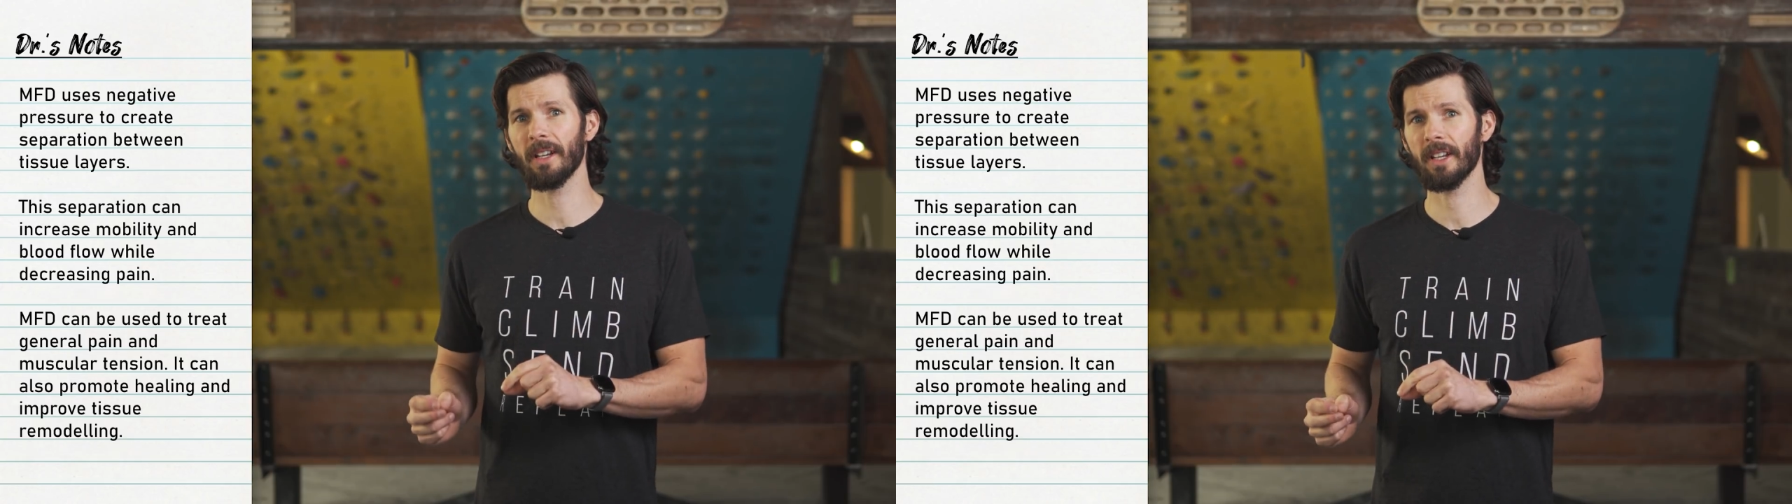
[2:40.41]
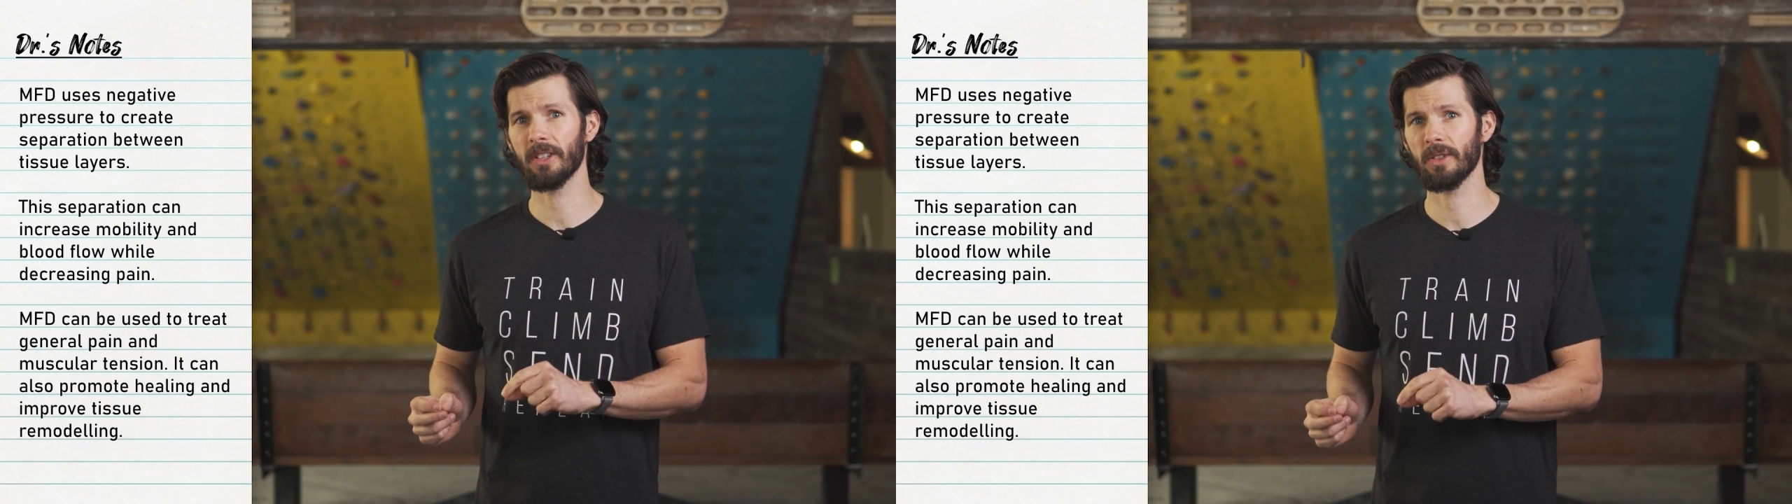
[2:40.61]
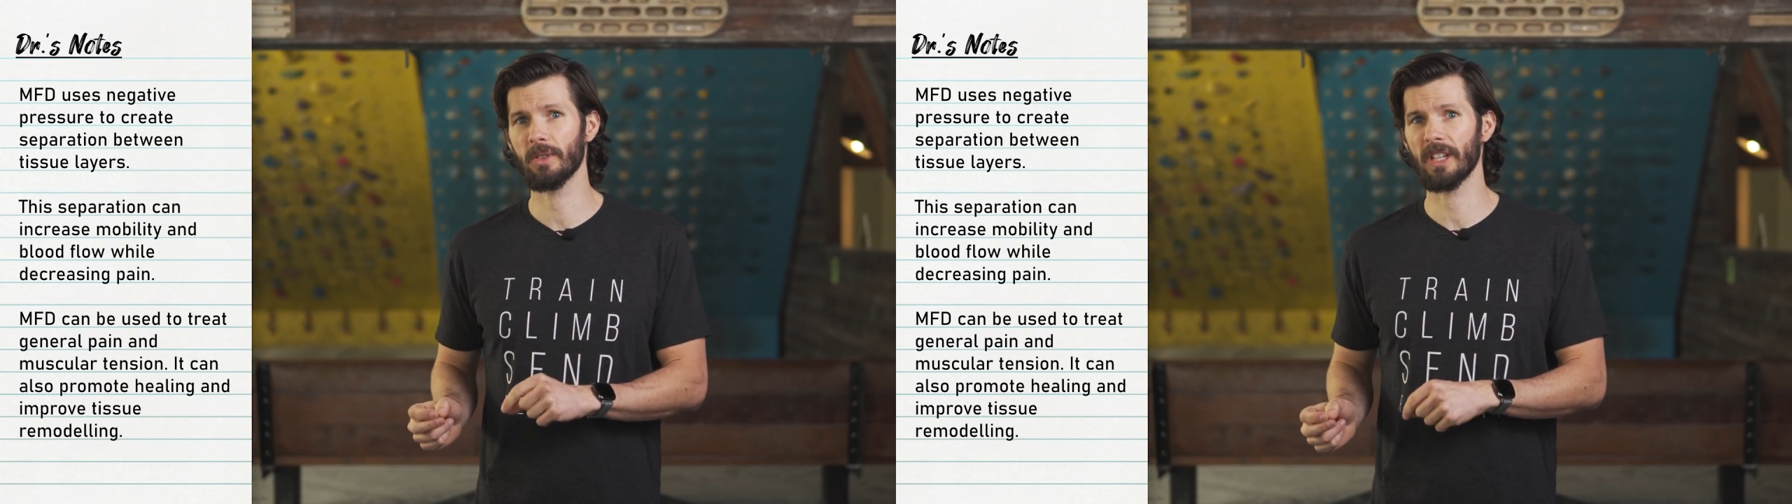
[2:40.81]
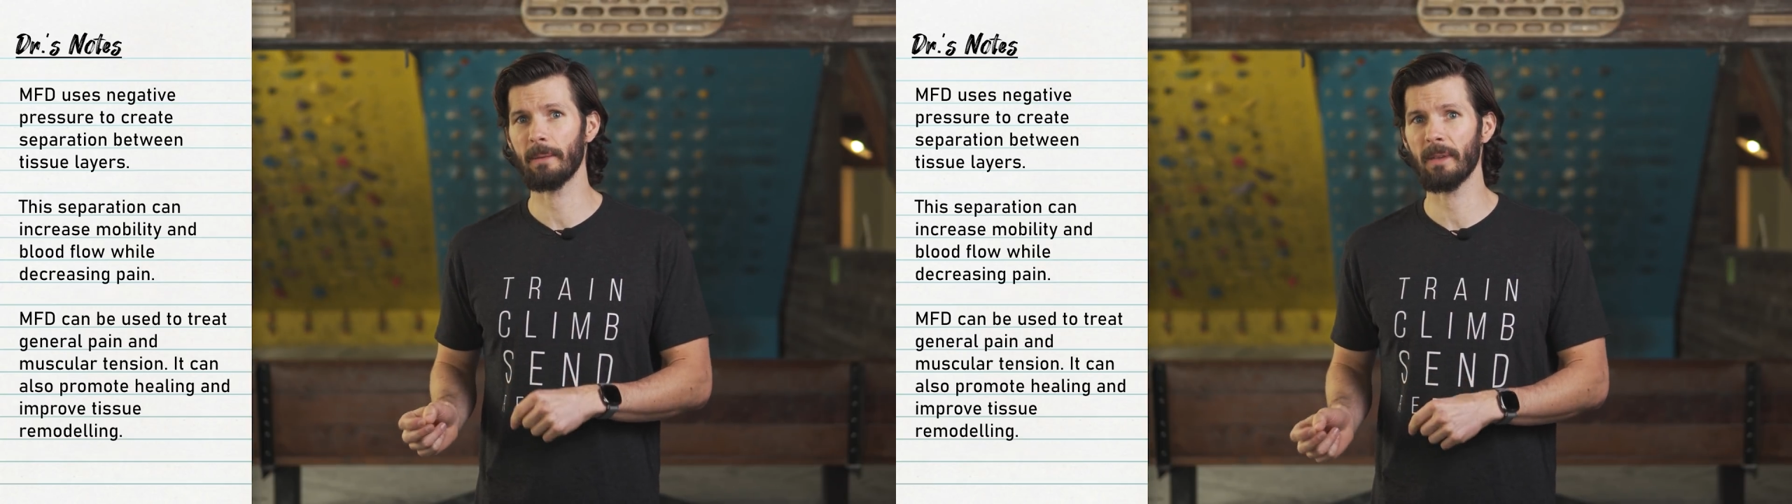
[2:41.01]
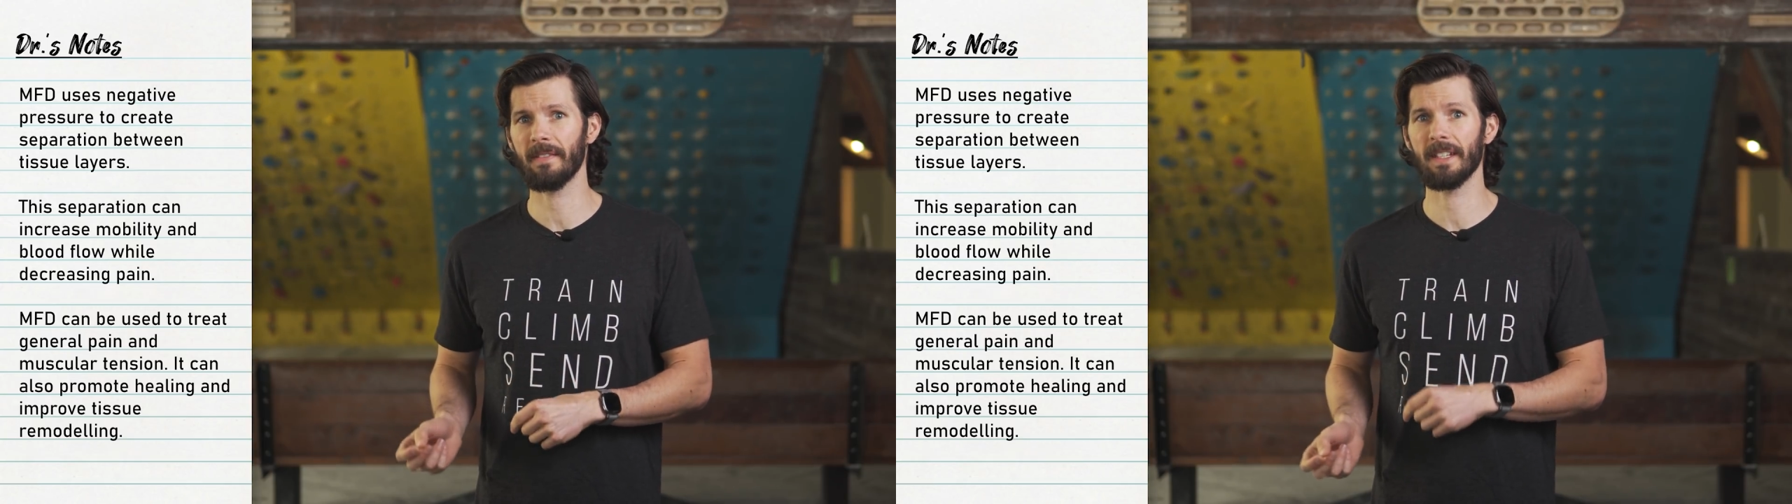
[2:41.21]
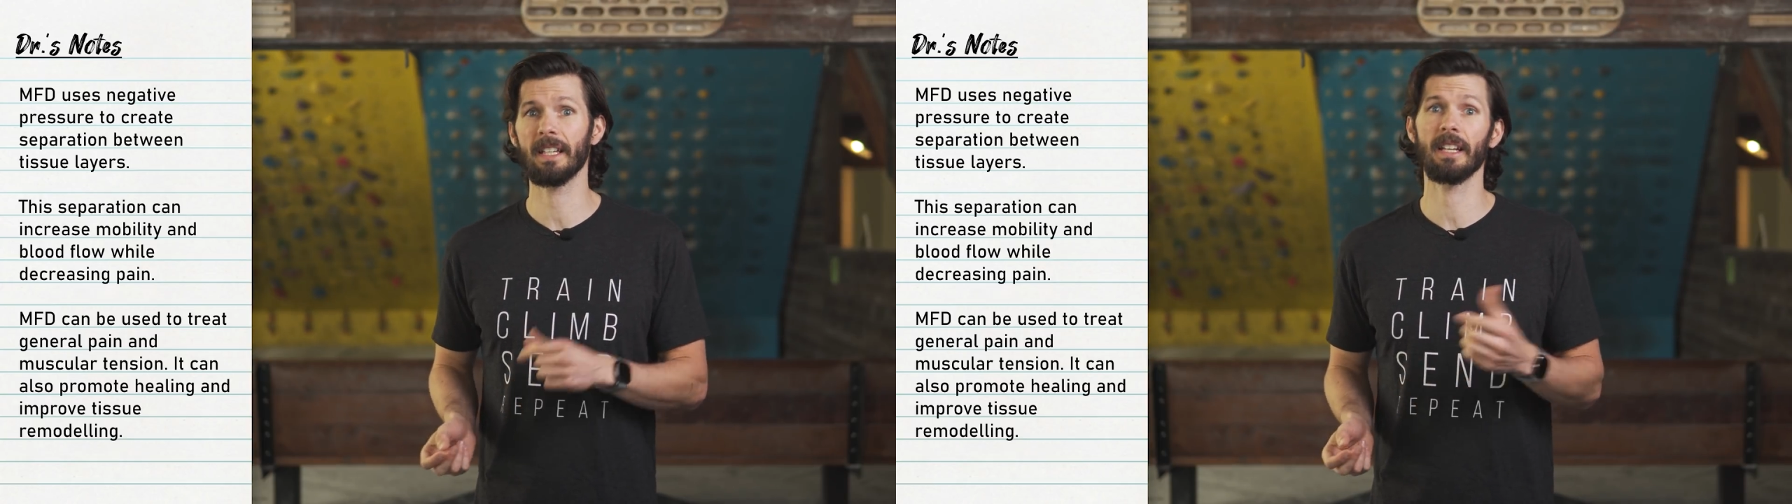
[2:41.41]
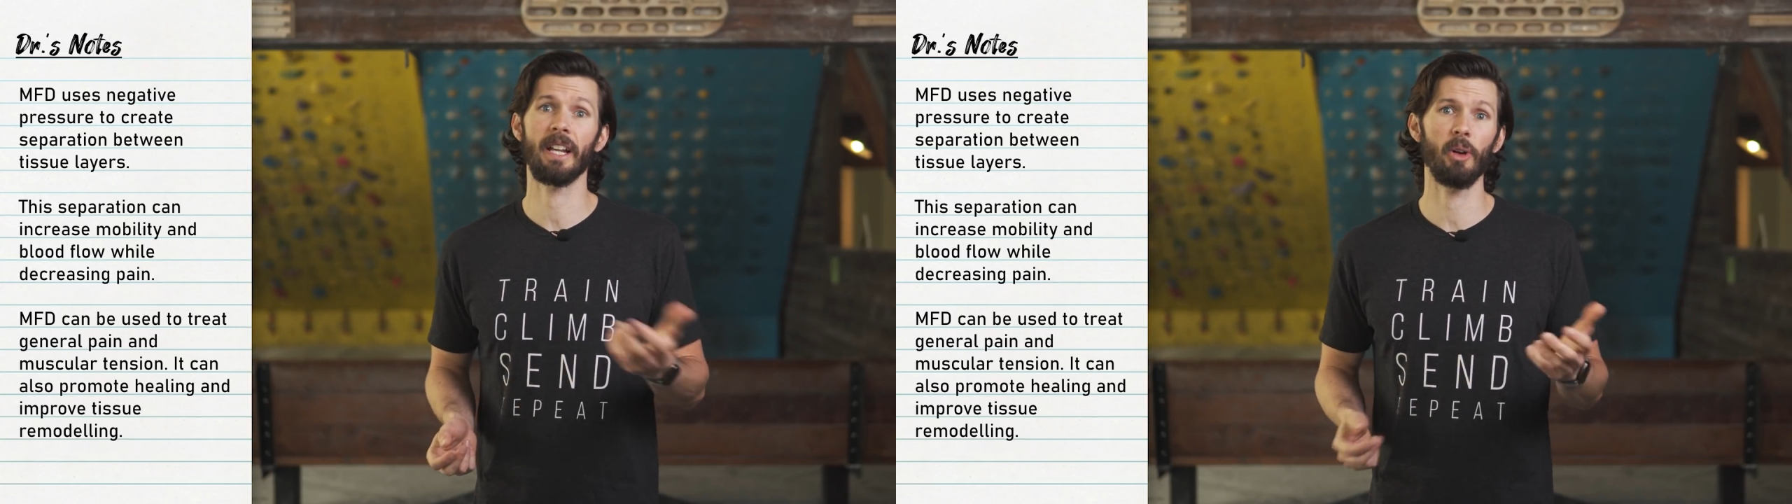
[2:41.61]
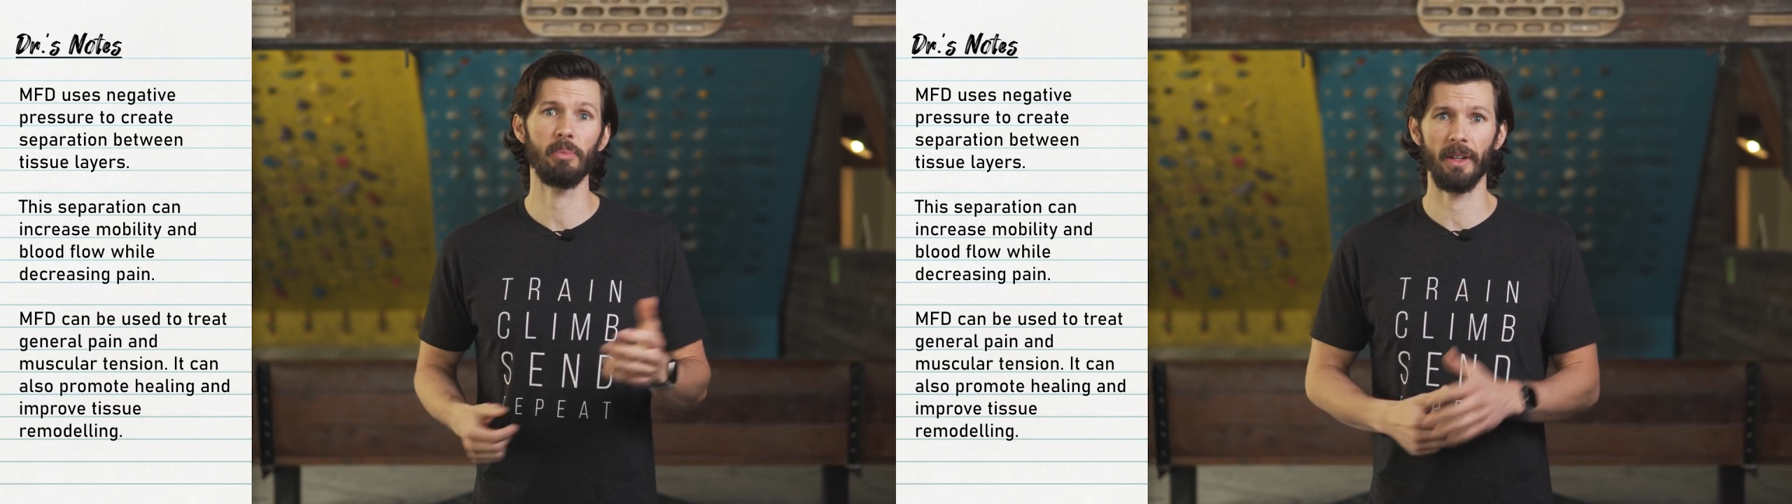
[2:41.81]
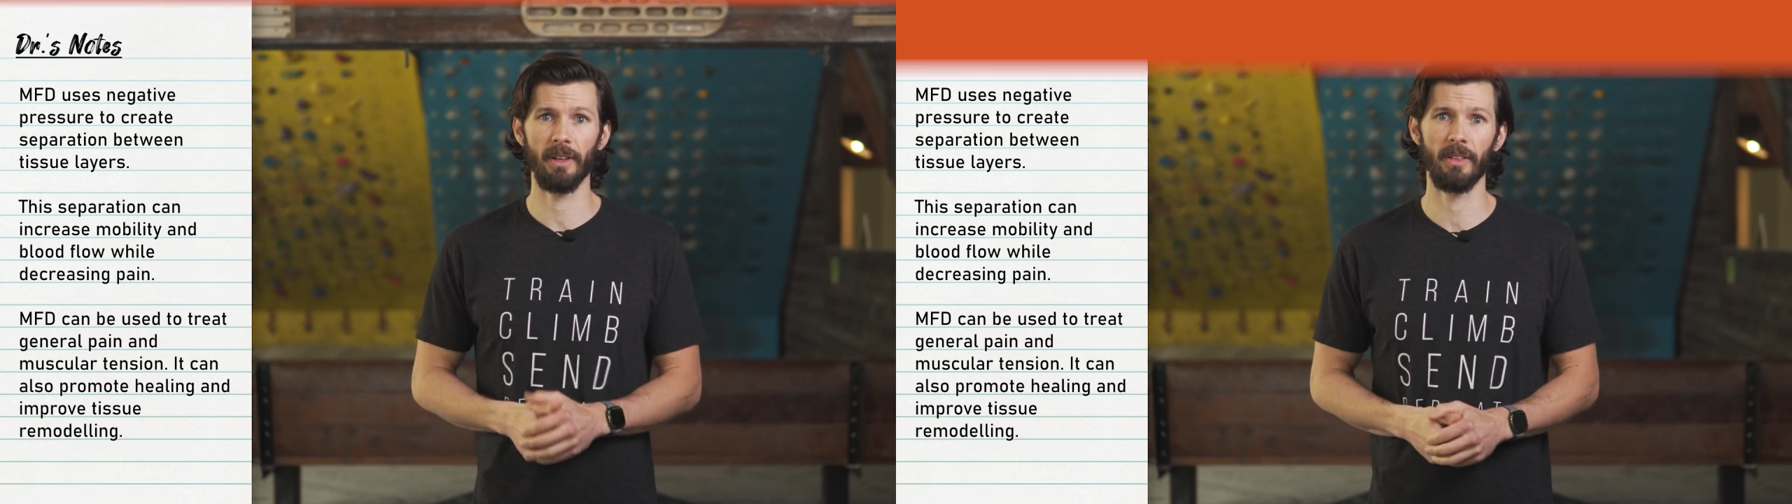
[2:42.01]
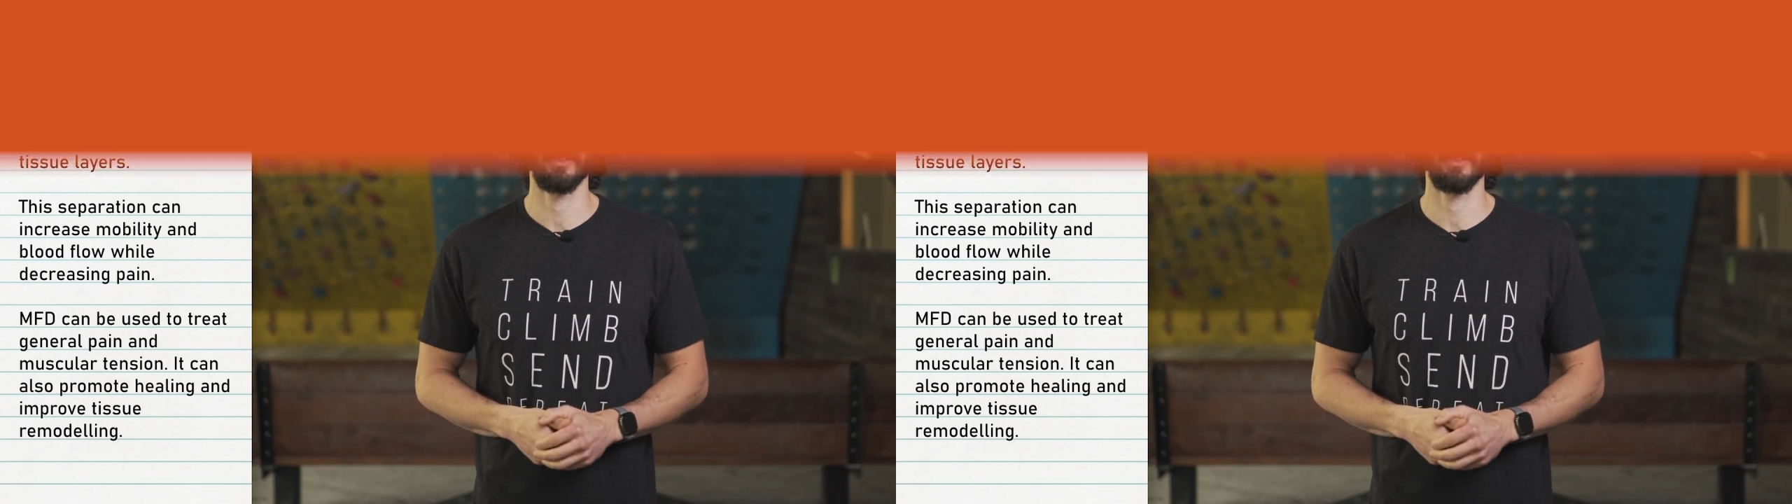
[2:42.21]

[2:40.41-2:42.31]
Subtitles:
issues MFD can help with.